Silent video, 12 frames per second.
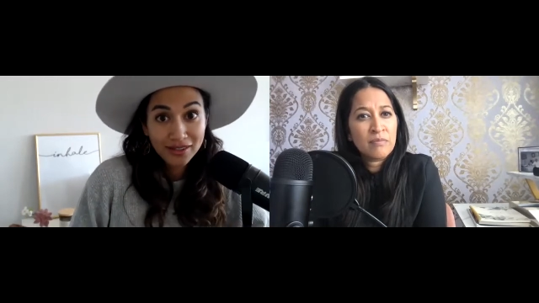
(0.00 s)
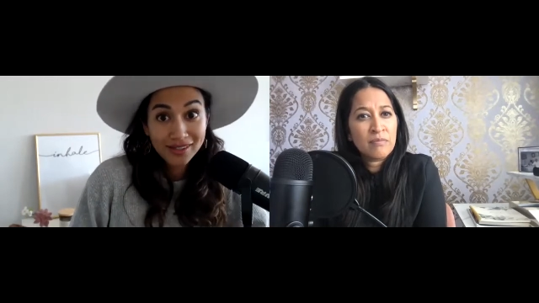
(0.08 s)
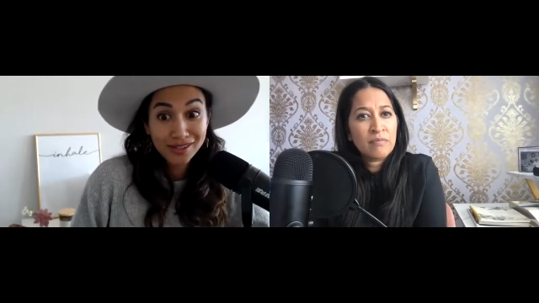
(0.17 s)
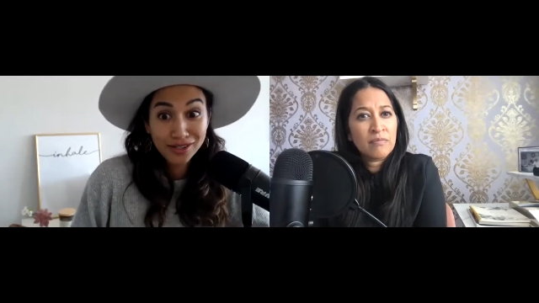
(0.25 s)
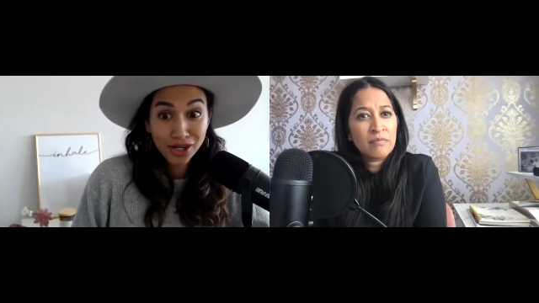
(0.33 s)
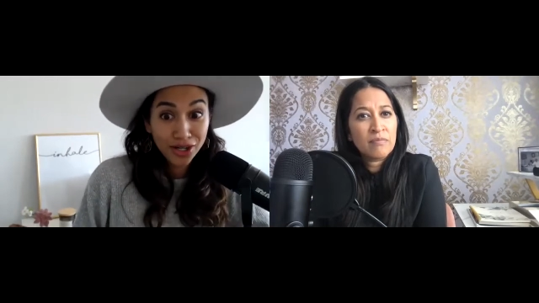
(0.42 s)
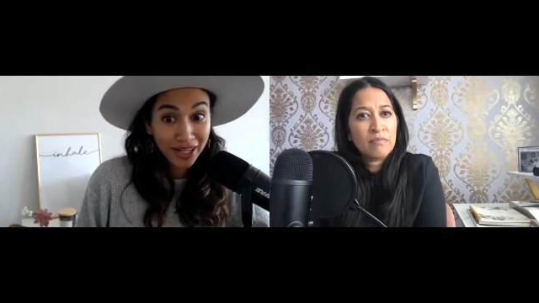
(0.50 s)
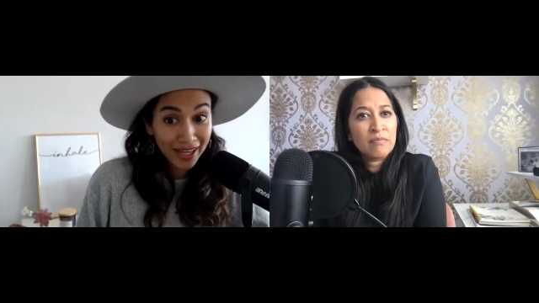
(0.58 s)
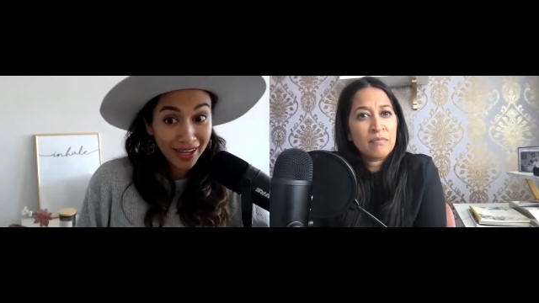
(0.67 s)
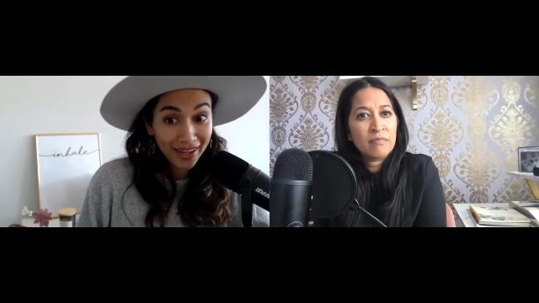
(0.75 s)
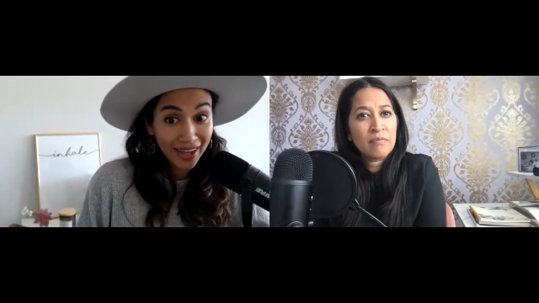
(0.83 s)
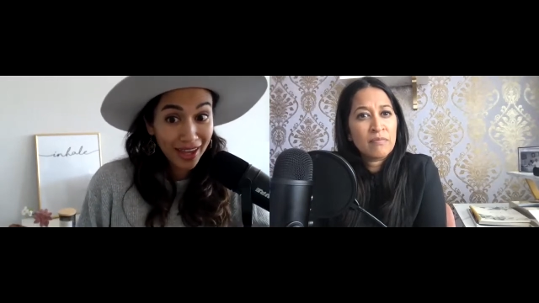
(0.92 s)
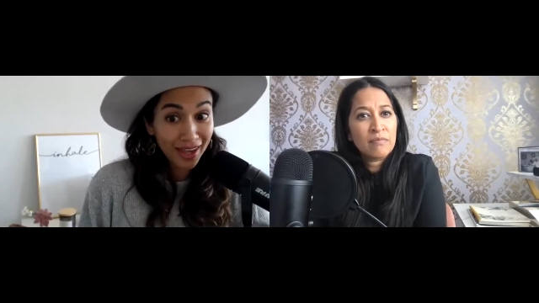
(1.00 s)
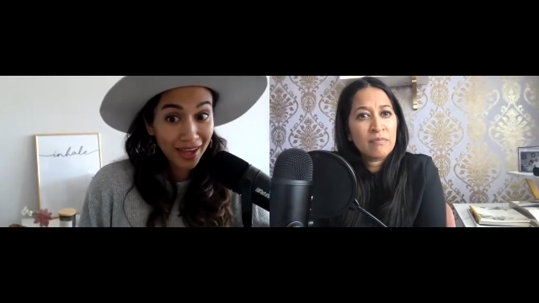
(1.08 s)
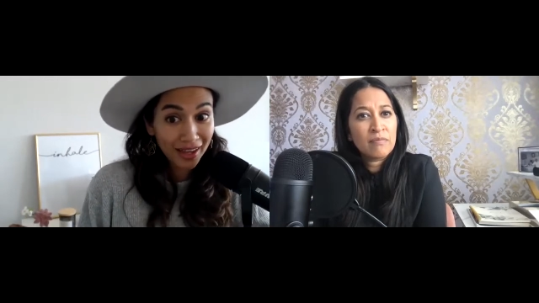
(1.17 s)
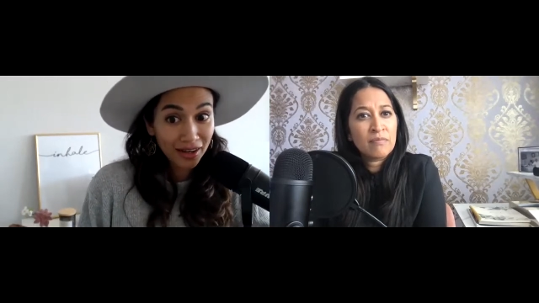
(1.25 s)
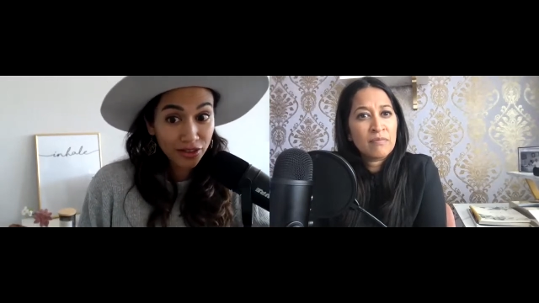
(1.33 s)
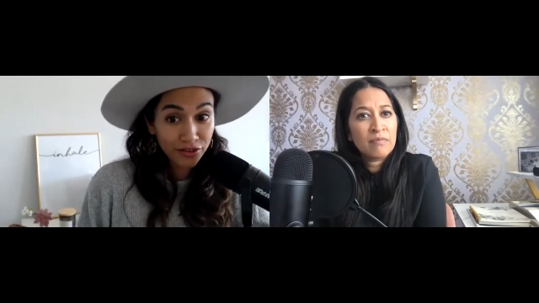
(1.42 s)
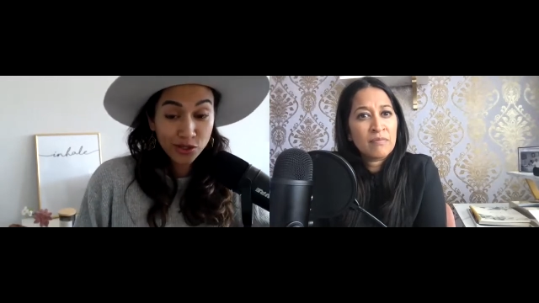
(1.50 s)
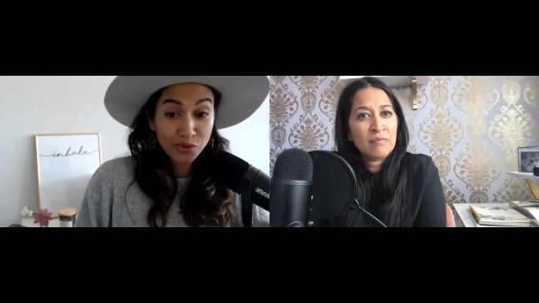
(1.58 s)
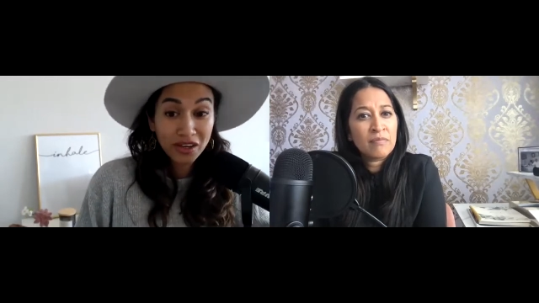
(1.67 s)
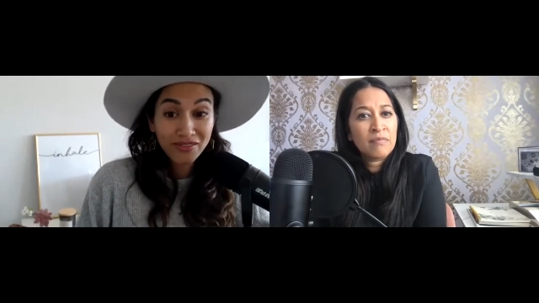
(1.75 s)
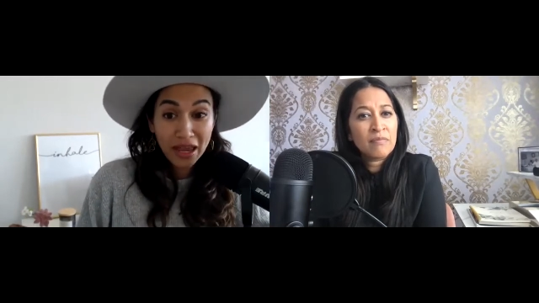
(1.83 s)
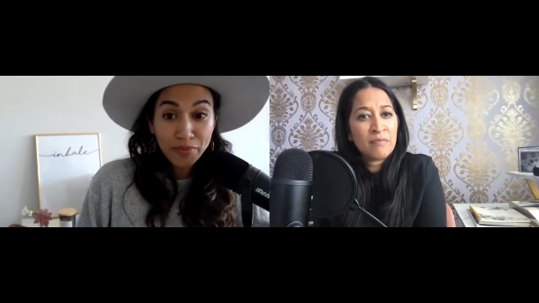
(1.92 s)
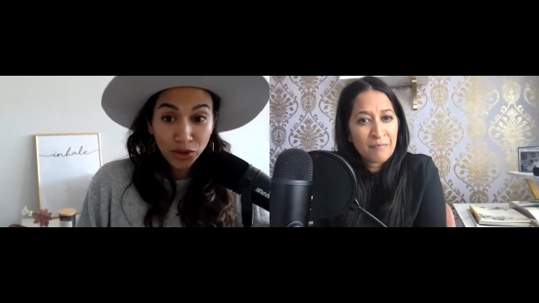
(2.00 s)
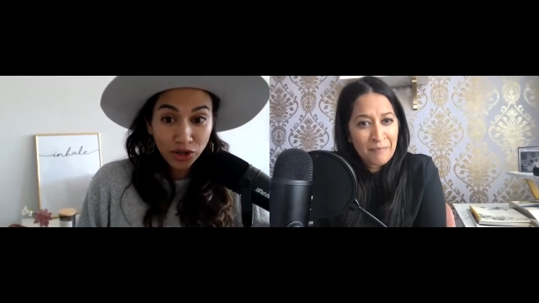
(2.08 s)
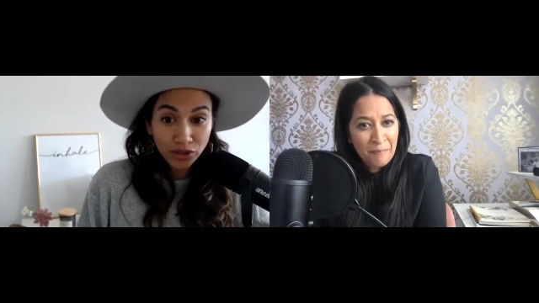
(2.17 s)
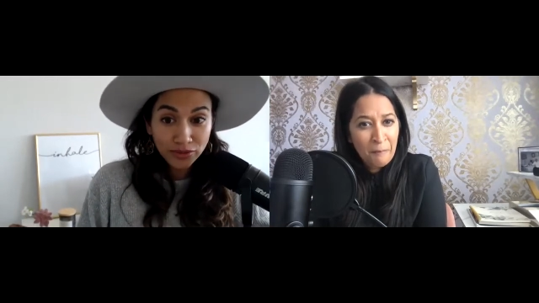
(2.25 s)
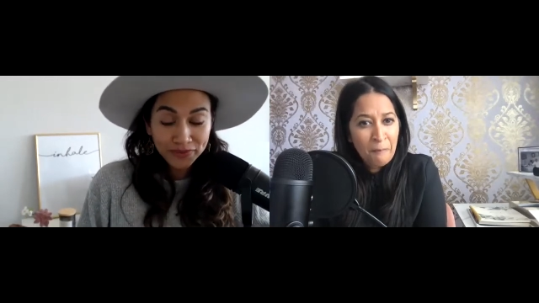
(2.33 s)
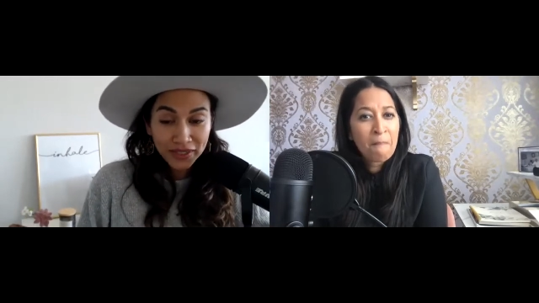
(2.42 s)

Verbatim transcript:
Speaker 1: starting in the first week of April.